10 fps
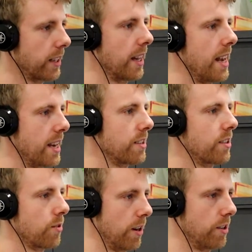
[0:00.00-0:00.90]
Like, they eat
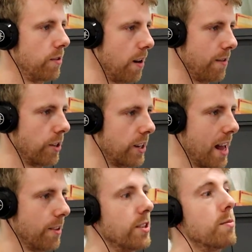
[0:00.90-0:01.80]
300 to 500
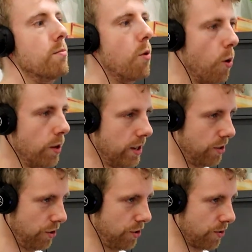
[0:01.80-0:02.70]
calories more than
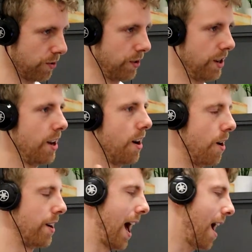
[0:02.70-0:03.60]
usual
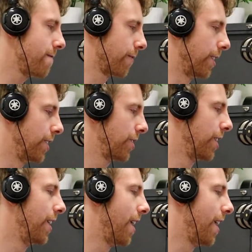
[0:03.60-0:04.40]
on average.